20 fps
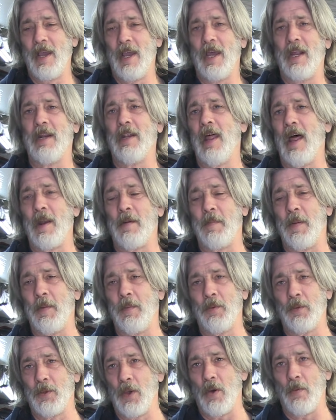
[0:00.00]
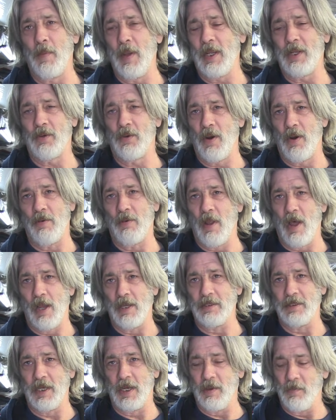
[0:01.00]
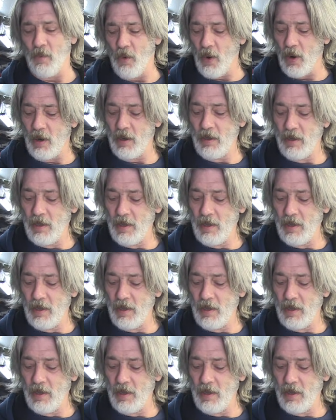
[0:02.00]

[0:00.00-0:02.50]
and a lot of people don't make their own lines anymore.